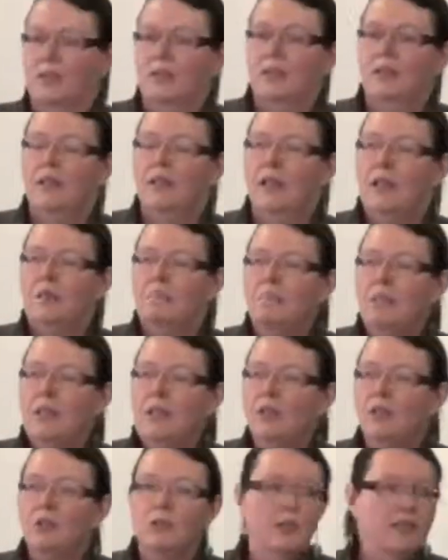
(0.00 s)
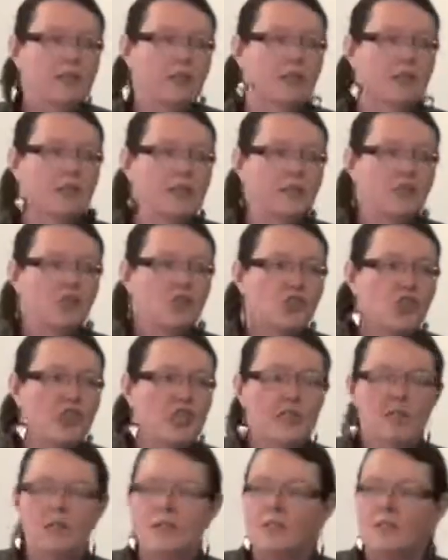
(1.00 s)
and milk and
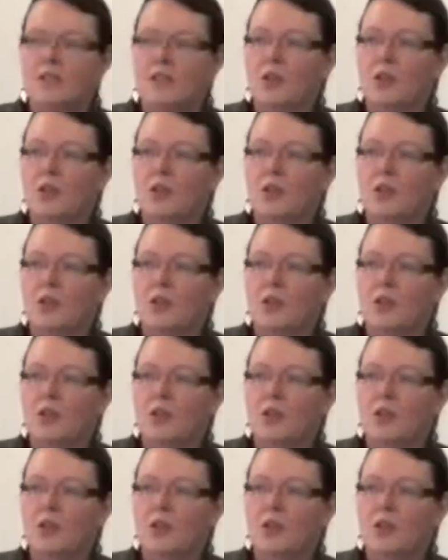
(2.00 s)
cheese